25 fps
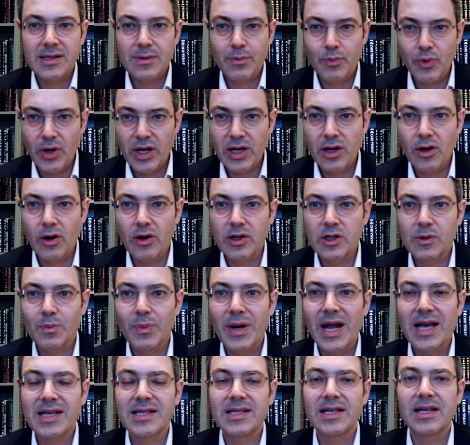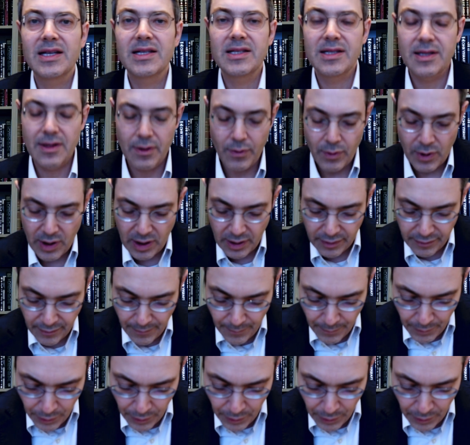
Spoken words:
bring God's blessing into the world.